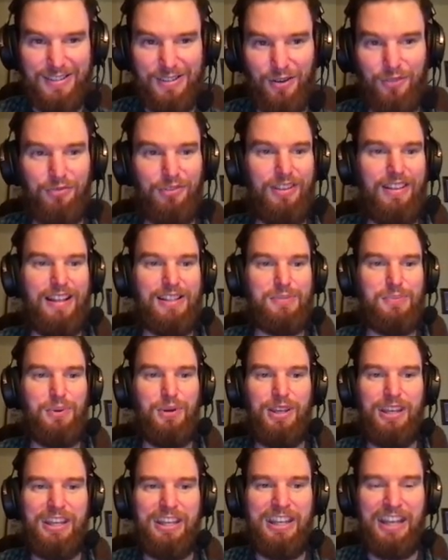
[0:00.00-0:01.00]
Hopefully that's
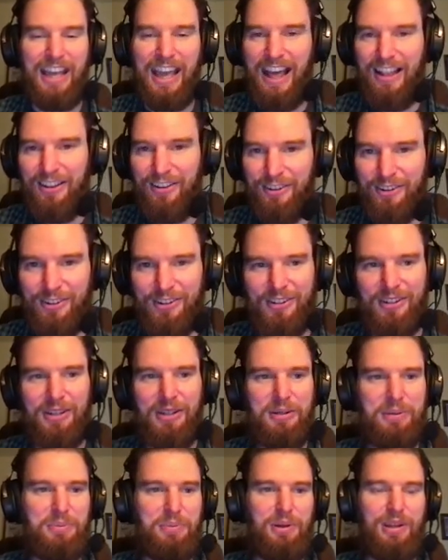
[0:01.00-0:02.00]
putting it in the calendar,
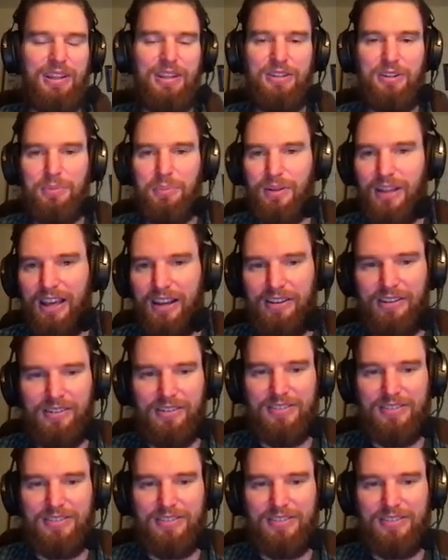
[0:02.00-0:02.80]
putting it in your planner,